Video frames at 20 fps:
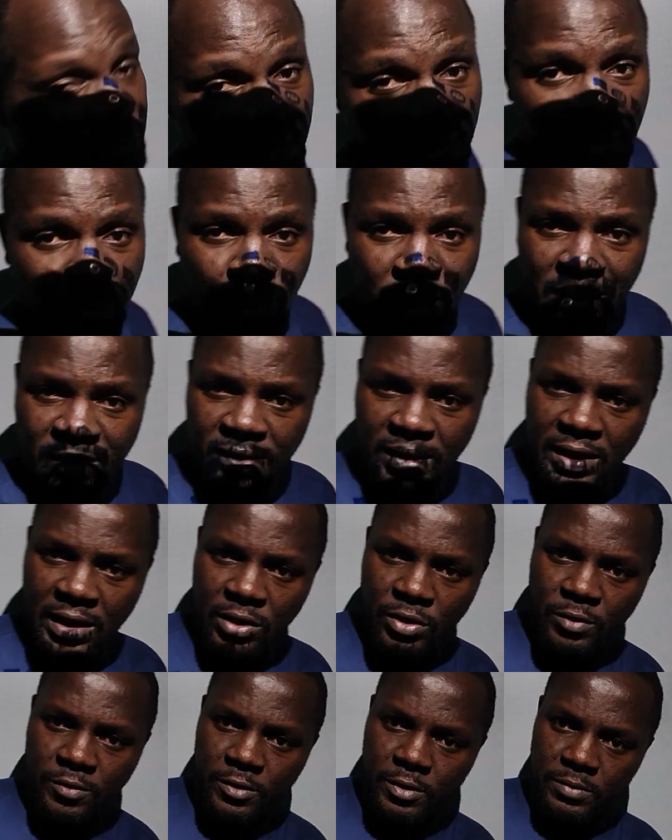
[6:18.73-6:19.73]
said we are taking
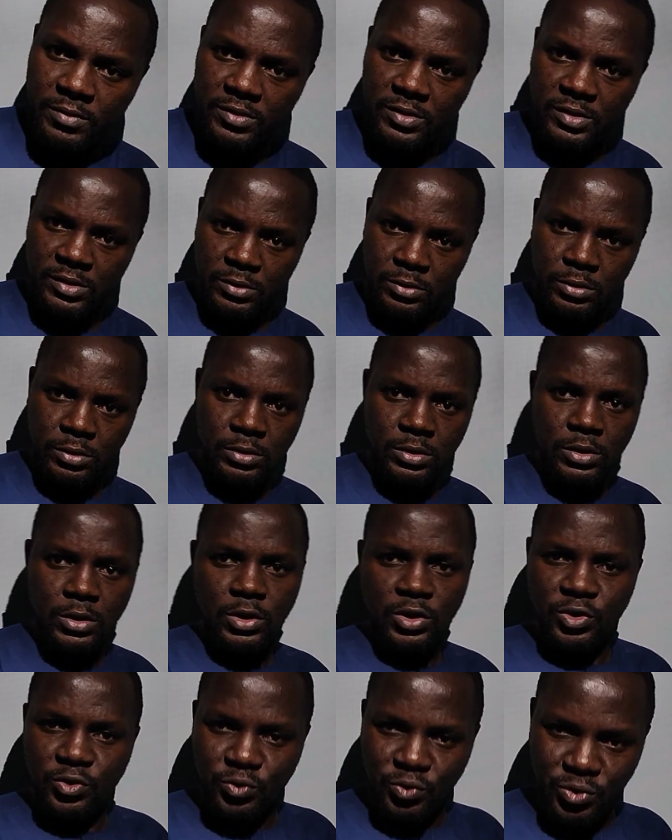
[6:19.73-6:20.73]
you from 0
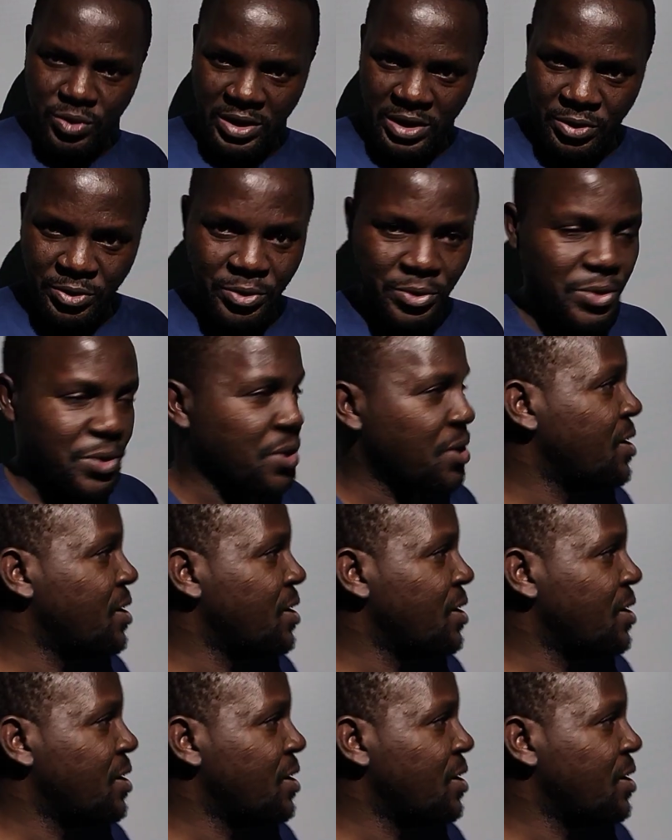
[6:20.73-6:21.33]
to hero.